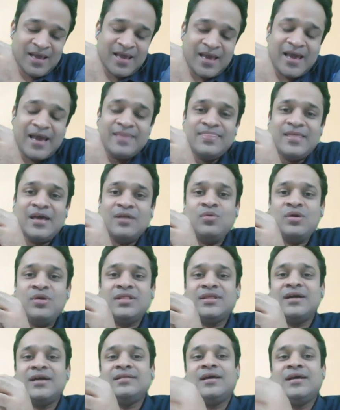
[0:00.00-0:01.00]
And then we
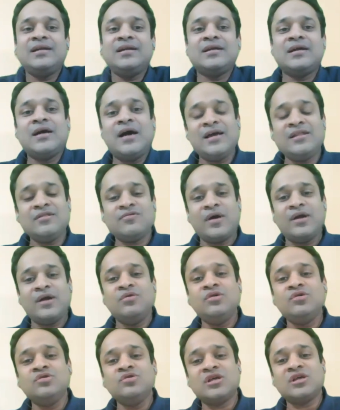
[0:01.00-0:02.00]
said that, guys, why
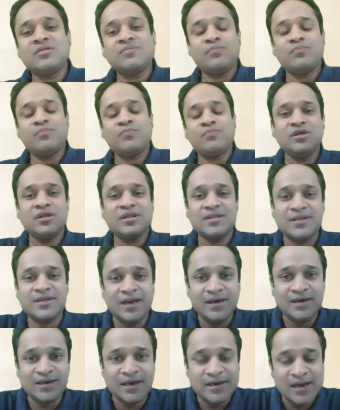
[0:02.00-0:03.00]
don't you just put this
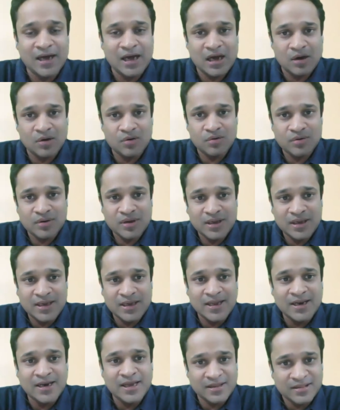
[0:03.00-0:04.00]
data now in
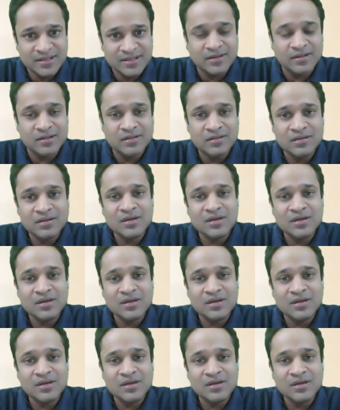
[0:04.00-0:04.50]
an Excel,